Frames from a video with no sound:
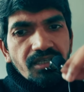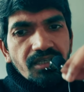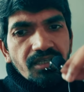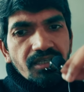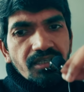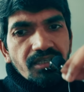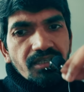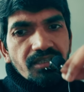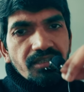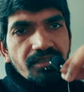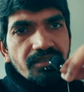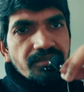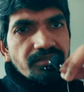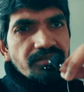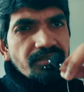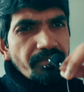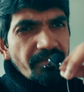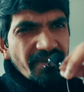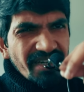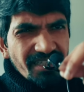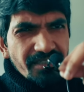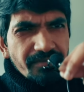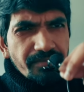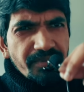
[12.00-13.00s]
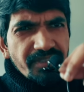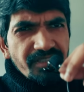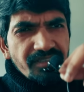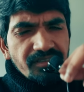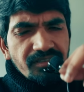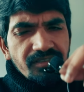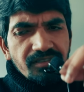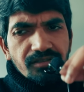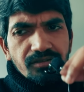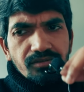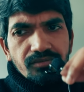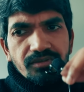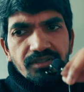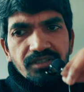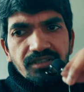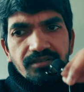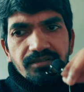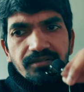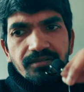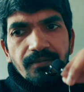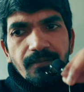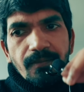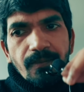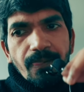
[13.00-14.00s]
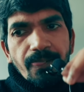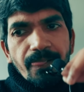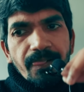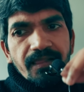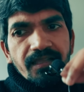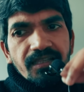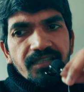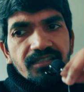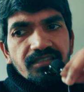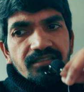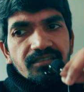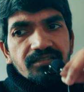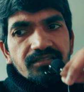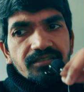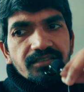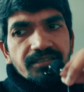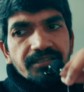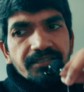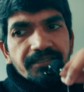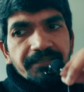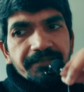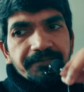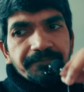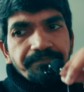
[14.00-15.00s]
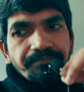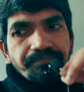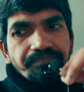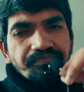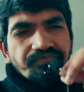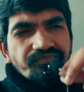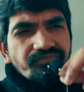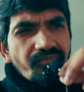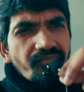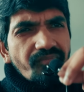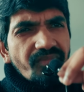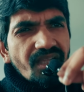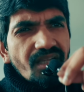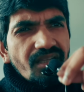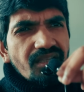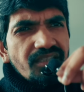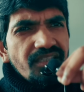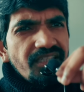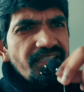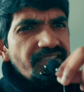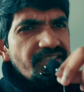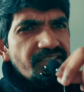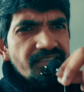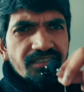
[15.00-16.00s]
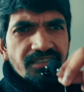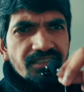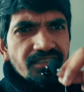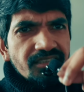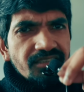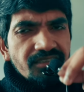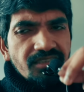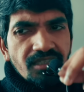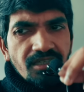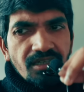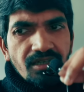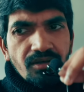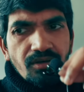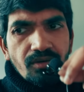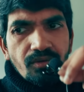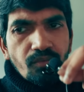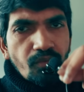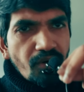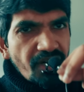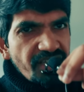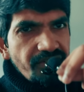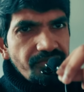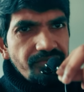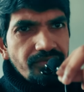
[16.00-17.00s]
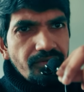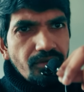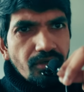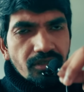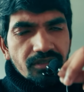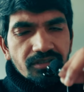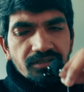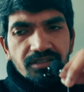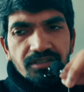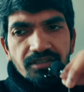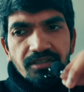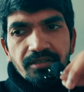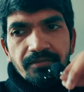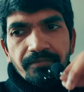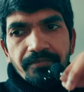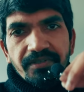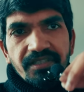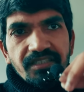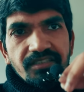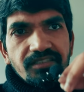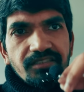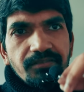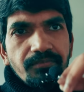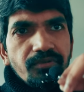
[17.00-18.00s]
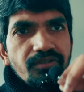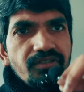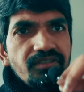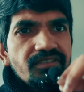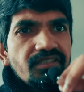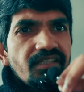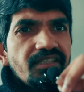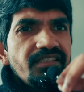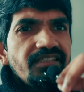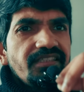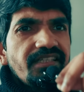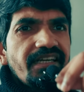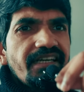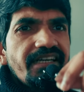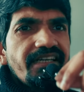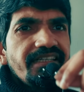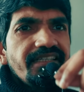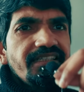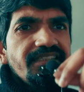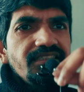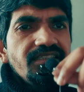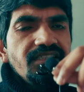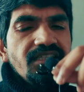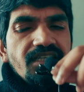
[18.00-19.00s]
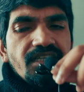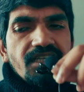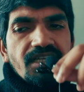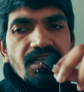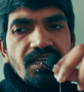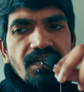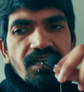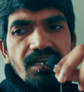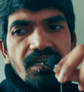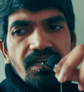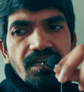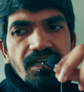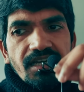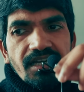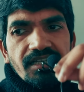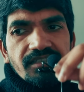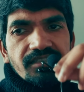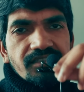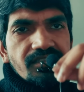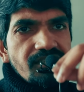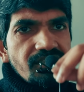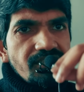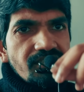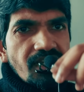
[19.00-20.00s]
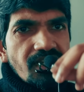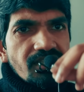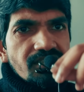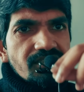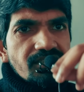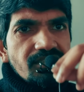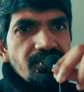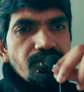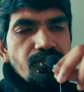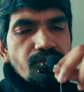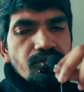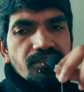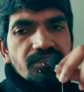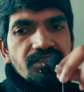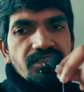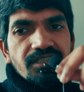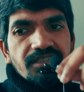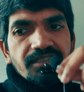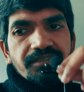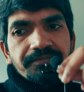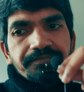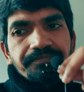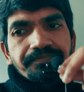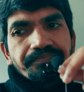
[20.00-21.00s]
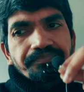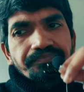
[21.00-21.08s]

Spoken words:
as a married PhD student, and let's say the wife got the PhD position in Ireland, and she's asking whether